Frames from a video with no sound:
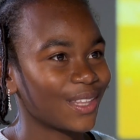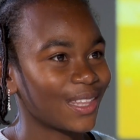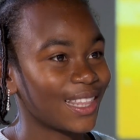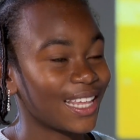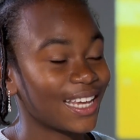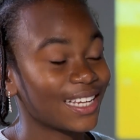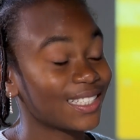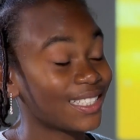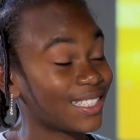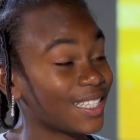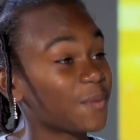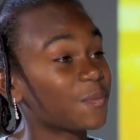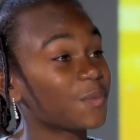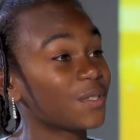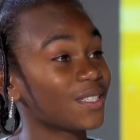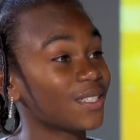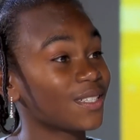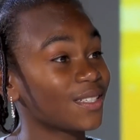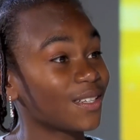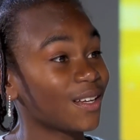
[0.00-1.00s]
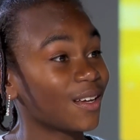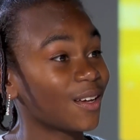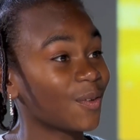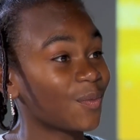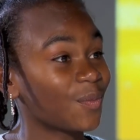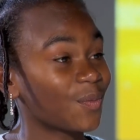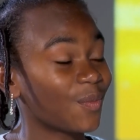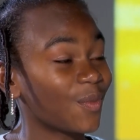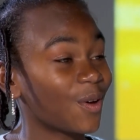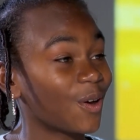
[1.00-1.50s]
the next steps
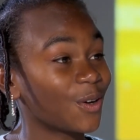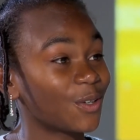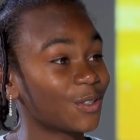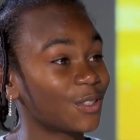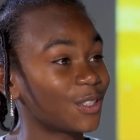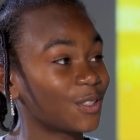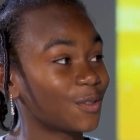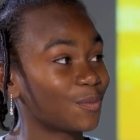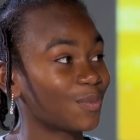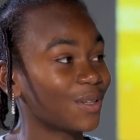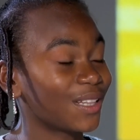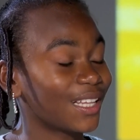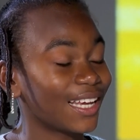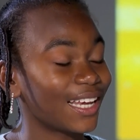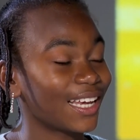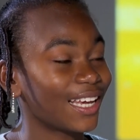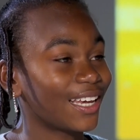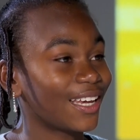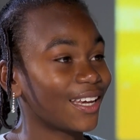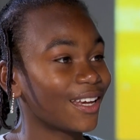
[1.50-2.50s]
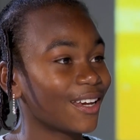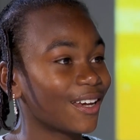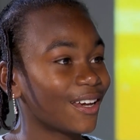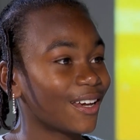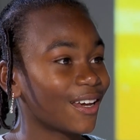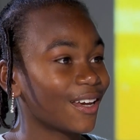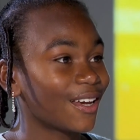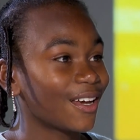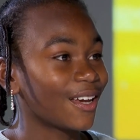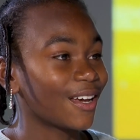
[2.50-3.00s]
are to play
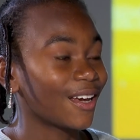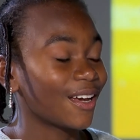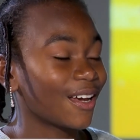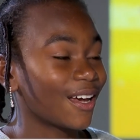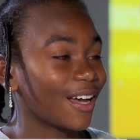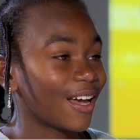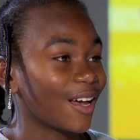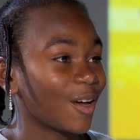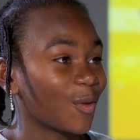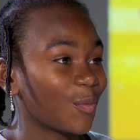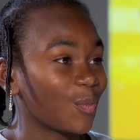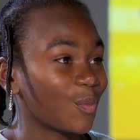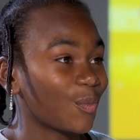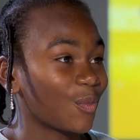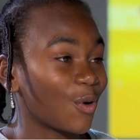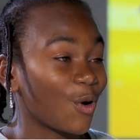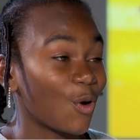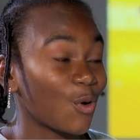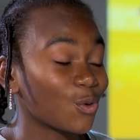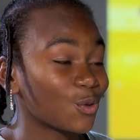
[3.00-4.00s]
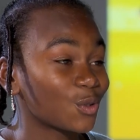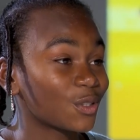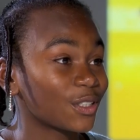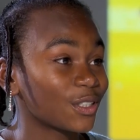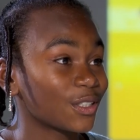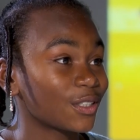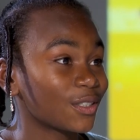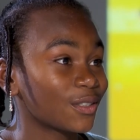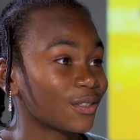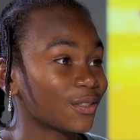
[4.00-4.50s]

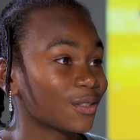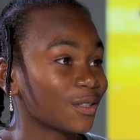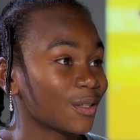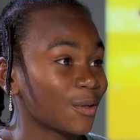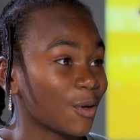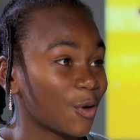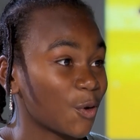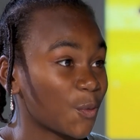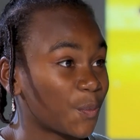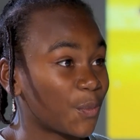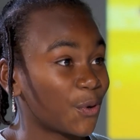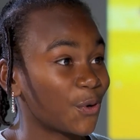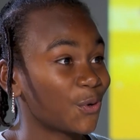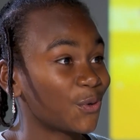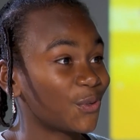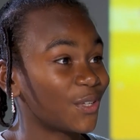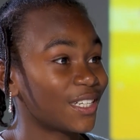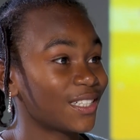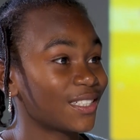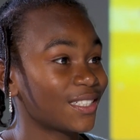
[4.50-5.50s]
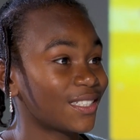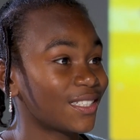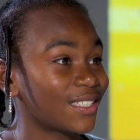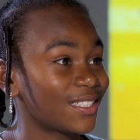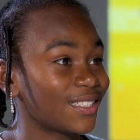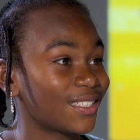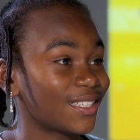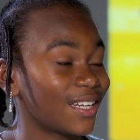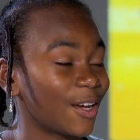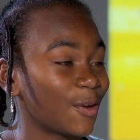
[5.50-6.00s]
older
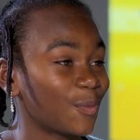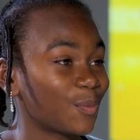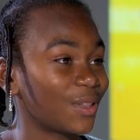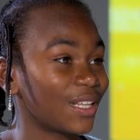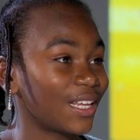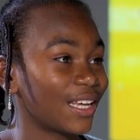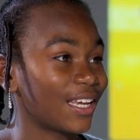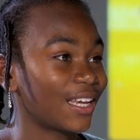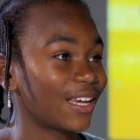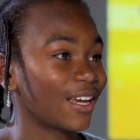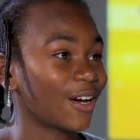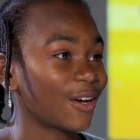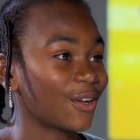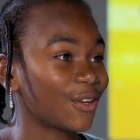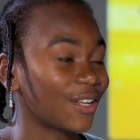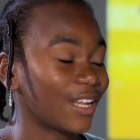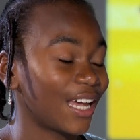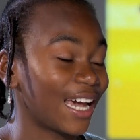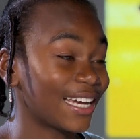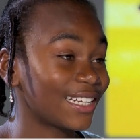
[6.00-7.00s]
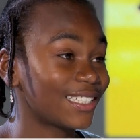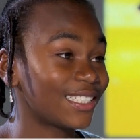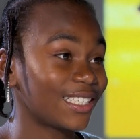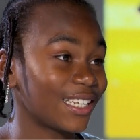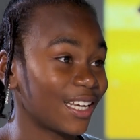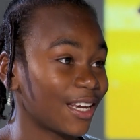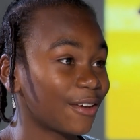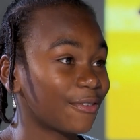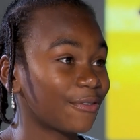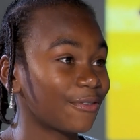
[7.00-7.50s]
opponents. Now I'm playing on
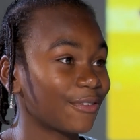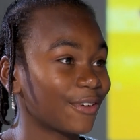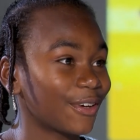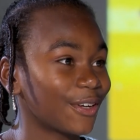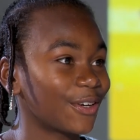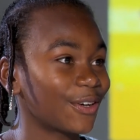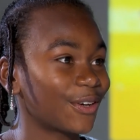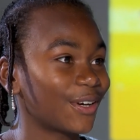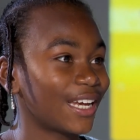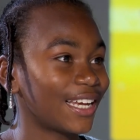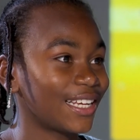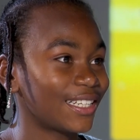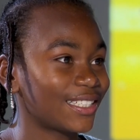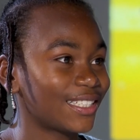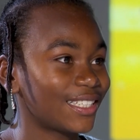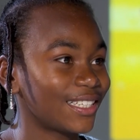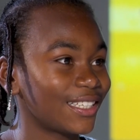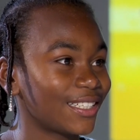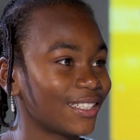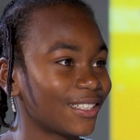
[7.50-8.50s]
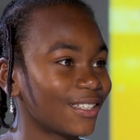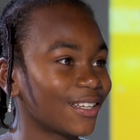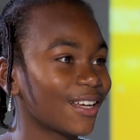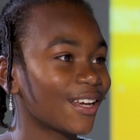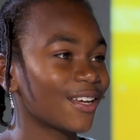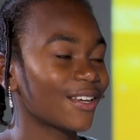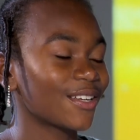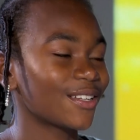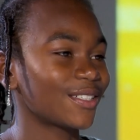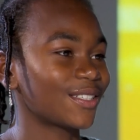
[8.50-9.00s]
ITF under 18,
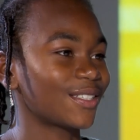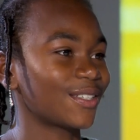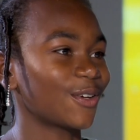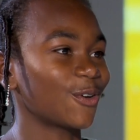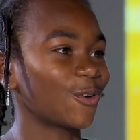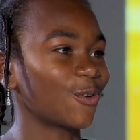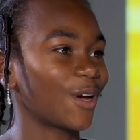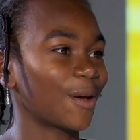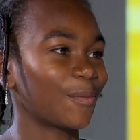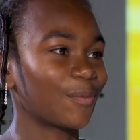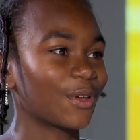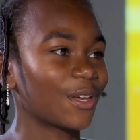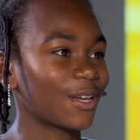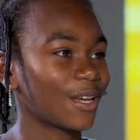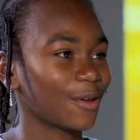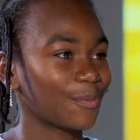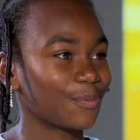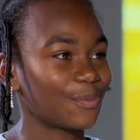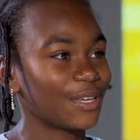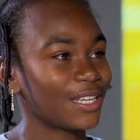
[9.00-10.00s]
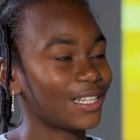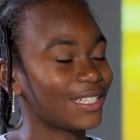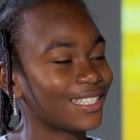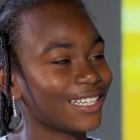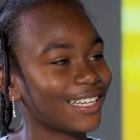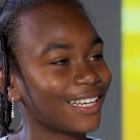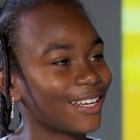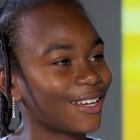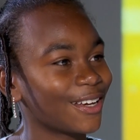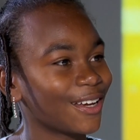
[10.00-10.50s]
so I'm
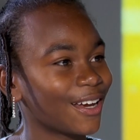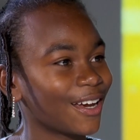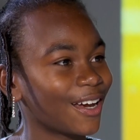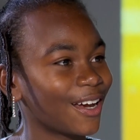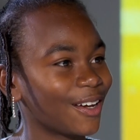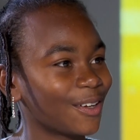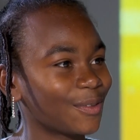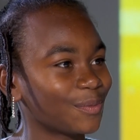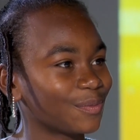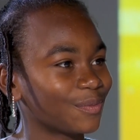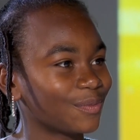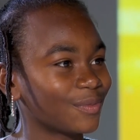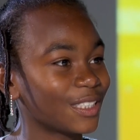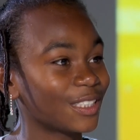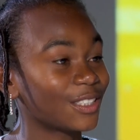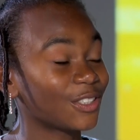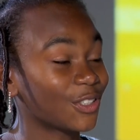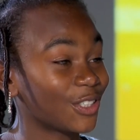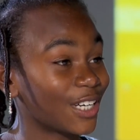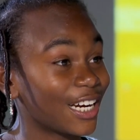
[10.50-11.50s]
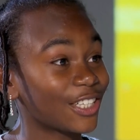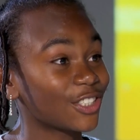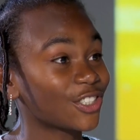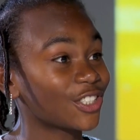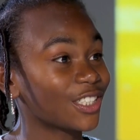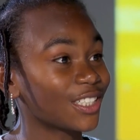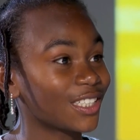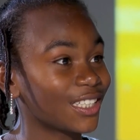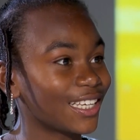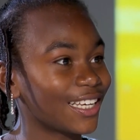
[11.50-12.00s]
competing
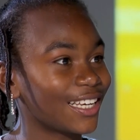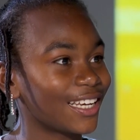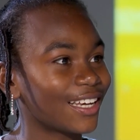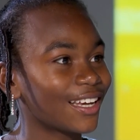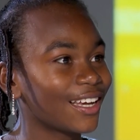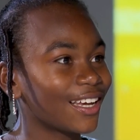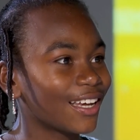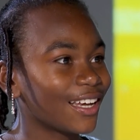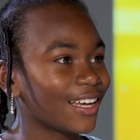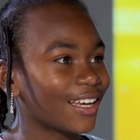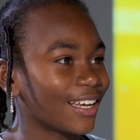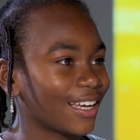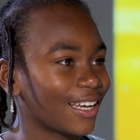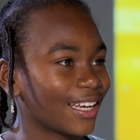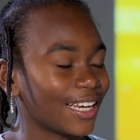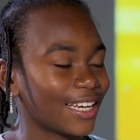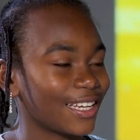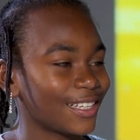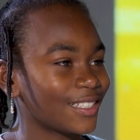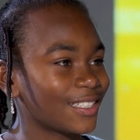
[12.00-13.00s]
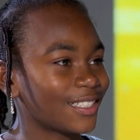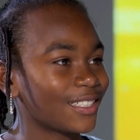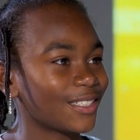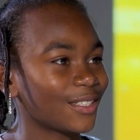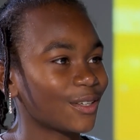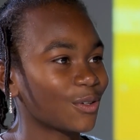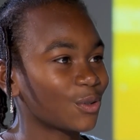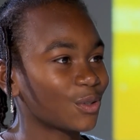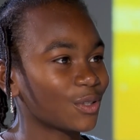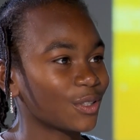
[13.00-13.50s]
internationally against
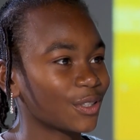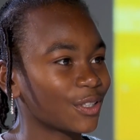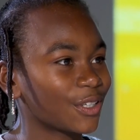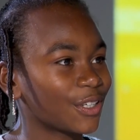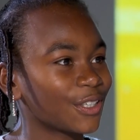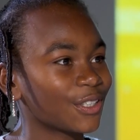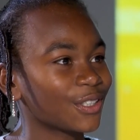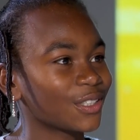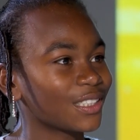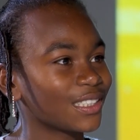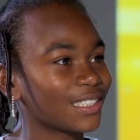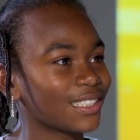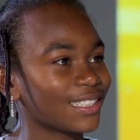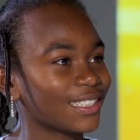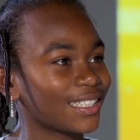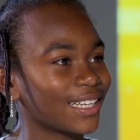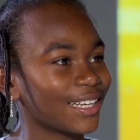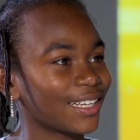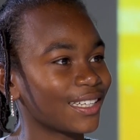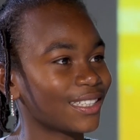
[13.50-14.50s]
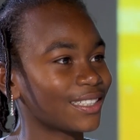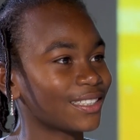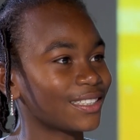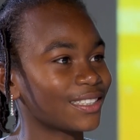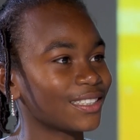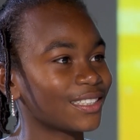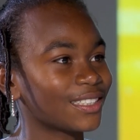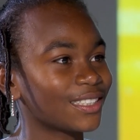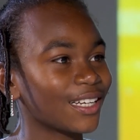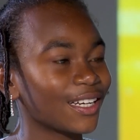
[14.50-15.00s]
older girls,
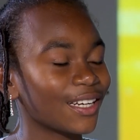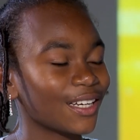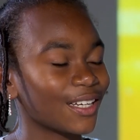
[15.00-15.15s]
and